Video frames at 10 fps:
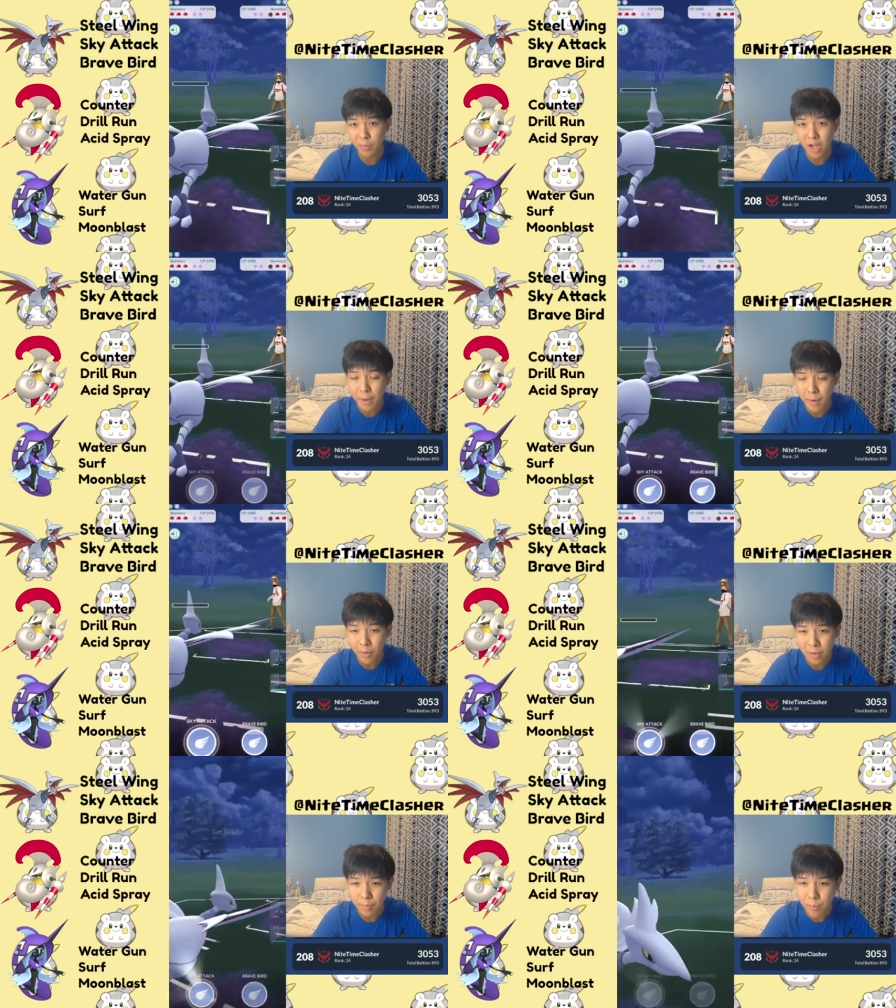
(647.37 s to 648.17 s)
We come out
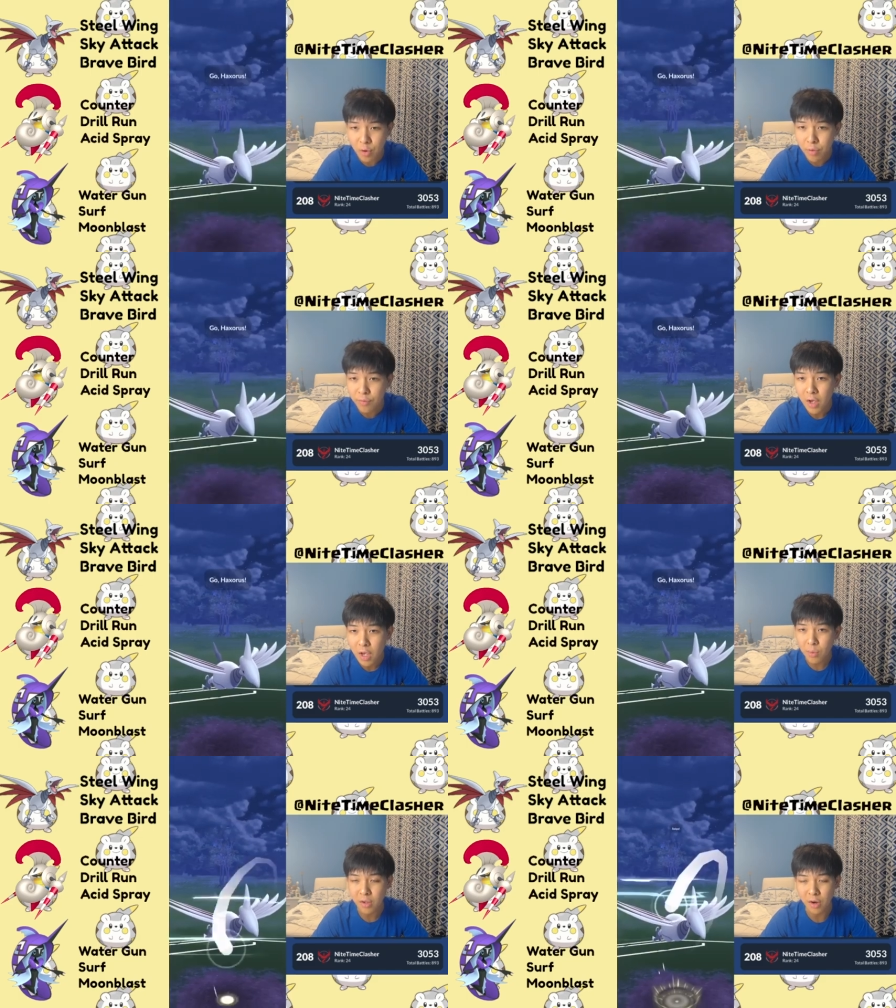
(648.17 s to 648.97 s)
with a move,
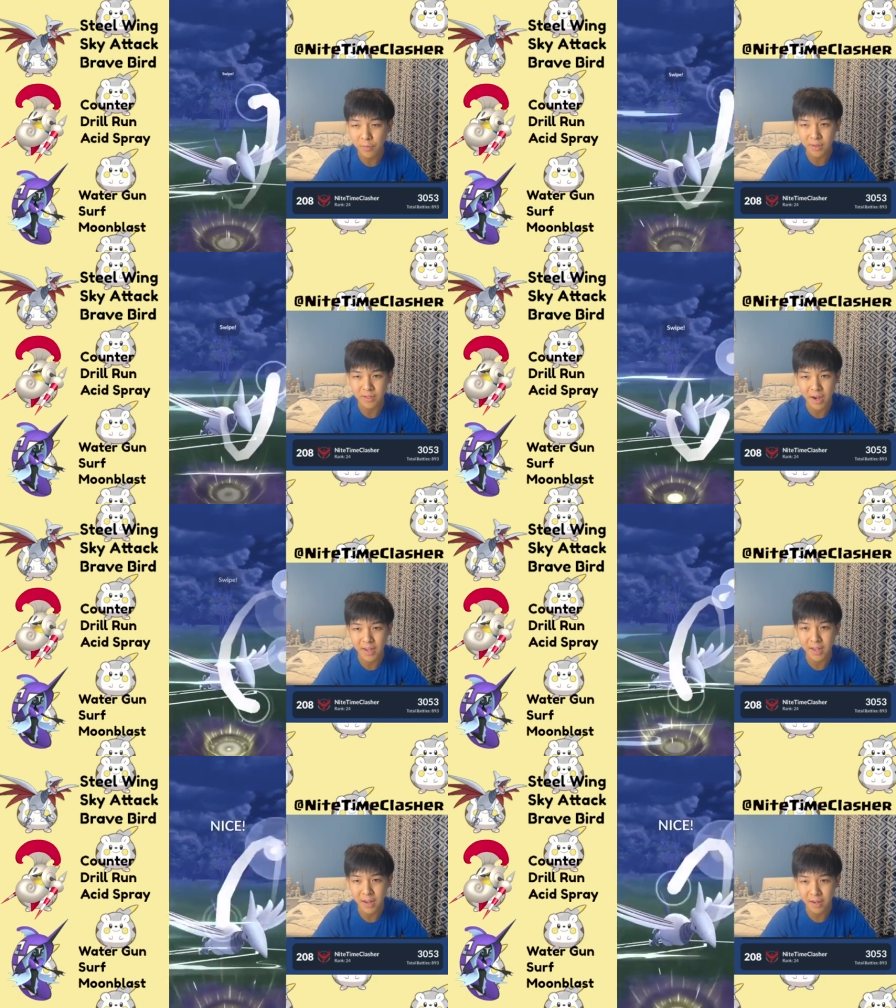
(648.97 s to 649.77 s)
we go for the Sky
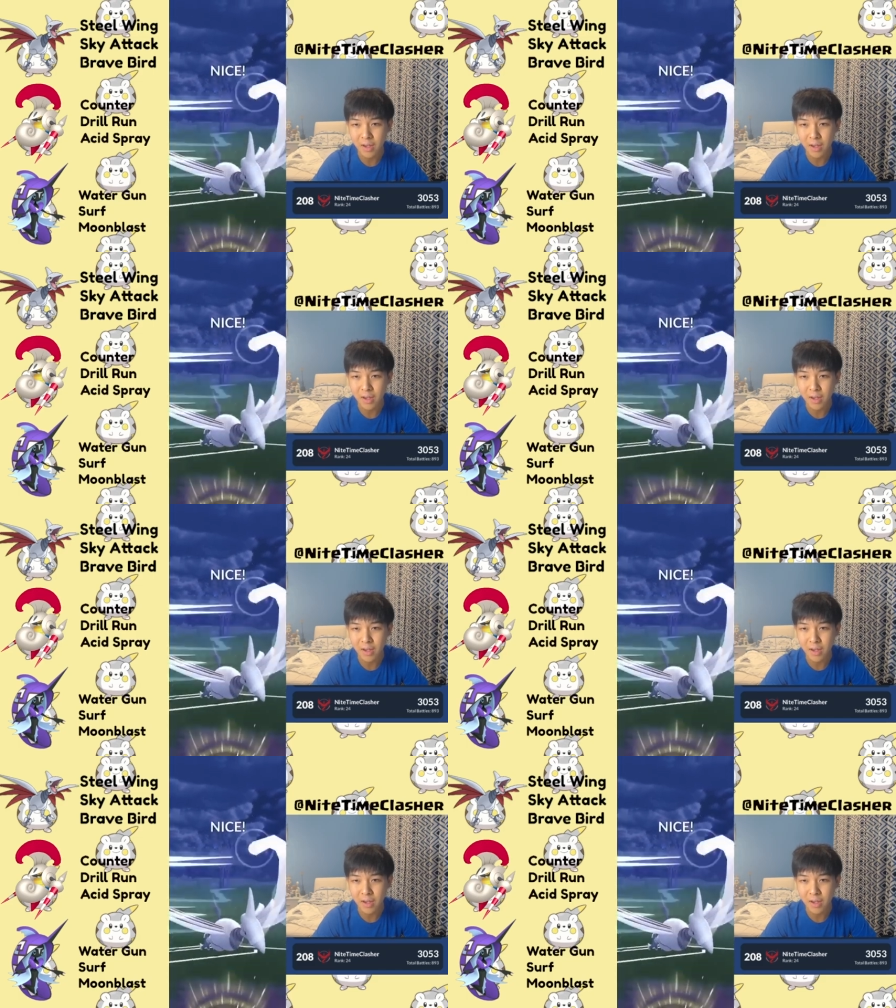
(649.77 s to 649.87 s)
Attack.